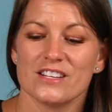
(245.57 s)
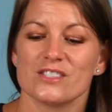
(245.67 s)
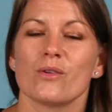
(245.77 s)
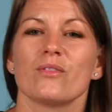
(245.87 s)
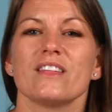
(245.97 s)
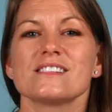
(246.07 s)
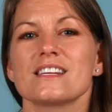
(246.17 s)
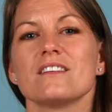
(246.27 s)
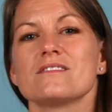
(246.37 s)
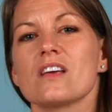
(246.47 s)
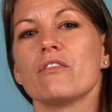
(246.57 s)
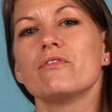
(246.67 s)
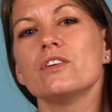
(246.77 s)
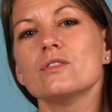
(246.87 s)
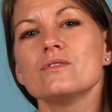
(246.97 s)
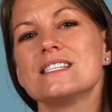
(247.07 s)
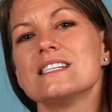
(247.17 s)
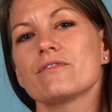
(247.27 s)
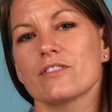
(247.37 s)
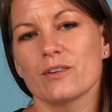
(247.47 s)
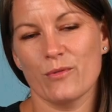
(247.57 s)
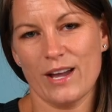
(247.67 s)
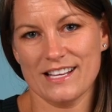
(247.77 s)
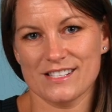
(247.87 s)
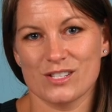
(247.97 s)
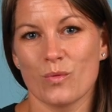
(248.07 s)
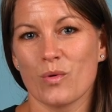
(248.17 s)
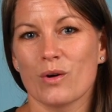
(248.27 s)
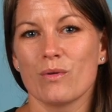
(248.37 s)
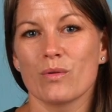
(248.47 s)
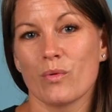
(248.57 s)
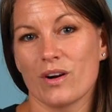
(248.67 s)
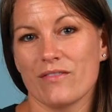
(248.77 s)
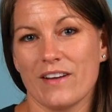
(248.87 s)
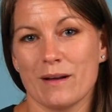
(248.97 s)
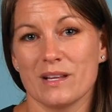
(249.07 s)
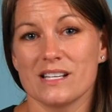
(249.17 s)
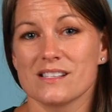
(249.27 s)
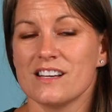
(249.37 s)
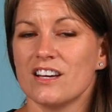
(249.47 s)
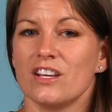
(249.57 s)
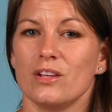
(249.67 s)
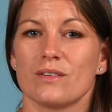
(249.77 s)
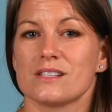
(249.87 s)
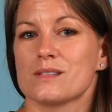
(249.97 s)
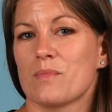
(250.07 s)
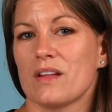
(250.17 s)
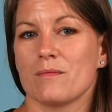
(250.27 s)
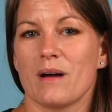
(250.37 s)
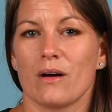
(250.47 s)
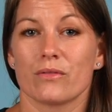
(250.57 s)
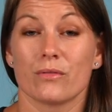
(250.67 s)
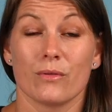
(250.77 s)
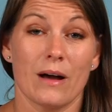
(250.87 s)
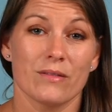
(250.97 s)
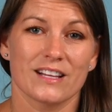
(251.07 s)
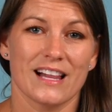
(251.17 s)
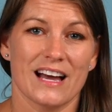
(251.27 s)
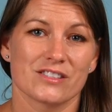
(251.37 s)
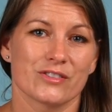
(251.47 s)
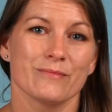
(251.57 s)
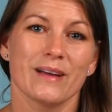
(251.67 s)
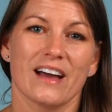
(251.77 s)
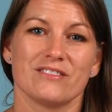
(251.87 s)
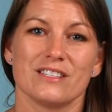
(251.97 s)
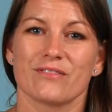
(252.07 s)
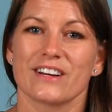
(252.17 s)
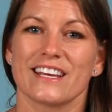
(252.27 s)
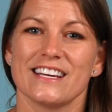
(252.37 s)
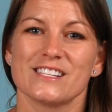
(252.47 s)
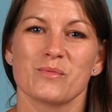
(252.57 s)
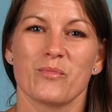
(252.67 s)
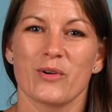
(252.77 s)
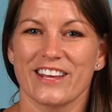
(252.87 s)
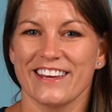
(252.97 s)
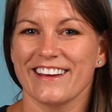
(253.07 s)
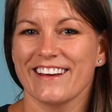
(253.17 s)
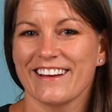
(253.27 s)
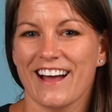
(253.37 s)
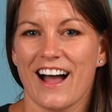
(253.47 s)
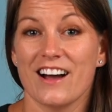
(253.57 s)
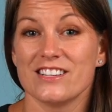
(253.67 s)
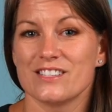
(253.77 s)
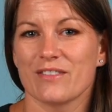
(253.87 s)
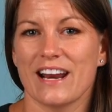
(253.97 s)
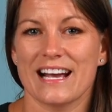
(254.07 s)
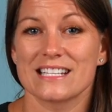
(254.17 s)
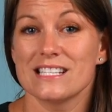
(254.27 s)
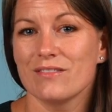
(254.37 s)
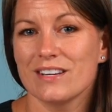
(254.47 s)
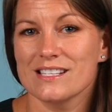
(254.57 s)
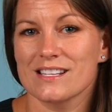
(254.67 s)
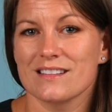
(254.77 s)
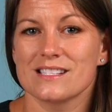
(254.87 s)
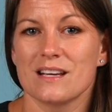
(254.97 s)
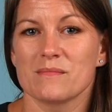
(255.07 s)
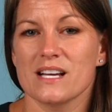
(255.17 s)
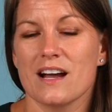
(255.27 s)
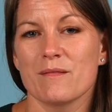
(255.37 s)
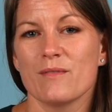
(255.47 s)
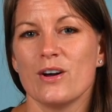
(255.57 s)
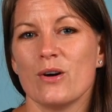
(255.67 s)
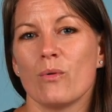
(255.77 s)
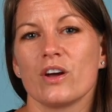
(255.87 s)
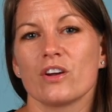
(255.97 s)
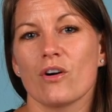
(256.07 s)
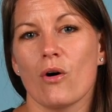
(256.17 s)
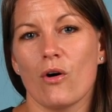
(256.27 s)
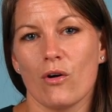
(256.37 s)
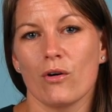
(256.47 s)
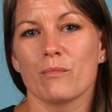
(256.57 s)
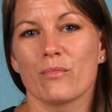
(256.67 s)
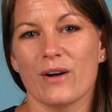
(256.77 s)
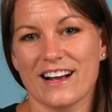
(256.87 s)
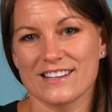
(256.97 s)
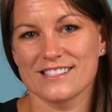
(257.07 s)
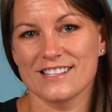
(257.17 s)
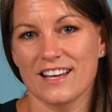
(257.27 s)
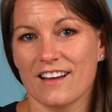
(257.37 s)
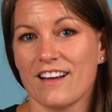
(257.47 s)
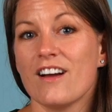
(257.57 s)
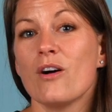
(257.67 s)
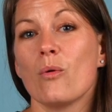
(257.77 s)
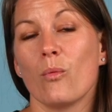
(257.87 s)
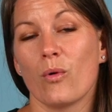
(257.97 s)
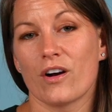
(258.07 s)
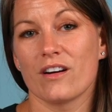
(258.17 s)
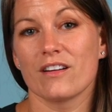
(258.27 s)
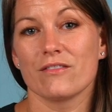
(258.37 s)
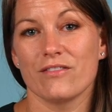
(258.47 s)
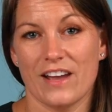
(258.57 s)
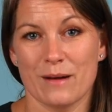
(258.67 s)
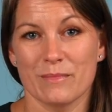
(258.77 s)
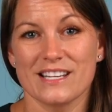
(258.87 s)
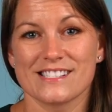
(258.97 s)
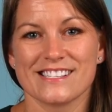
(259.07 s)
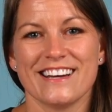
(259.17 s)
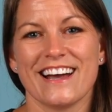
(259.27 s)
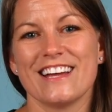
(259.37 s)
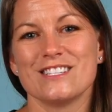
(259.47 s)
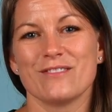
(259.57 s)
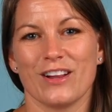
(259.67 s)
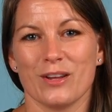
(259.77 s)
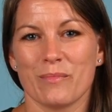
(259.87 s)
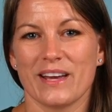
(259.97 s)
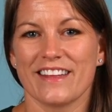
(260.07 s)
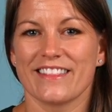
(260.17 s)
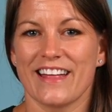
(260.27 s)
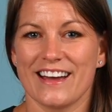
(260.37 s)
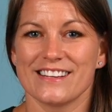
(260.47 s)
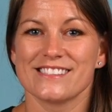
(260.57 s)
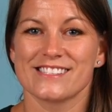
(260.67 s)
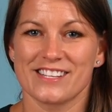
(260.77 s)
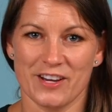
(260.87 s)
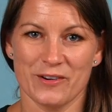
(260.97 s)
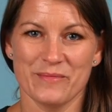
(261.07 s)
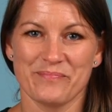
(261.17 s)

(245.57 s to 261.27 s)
So this gives a few different ways to work with word families. You can spread them out throughout the classroom, have different kids working on different activities at the same time while you're all practicing word families and developing that skill.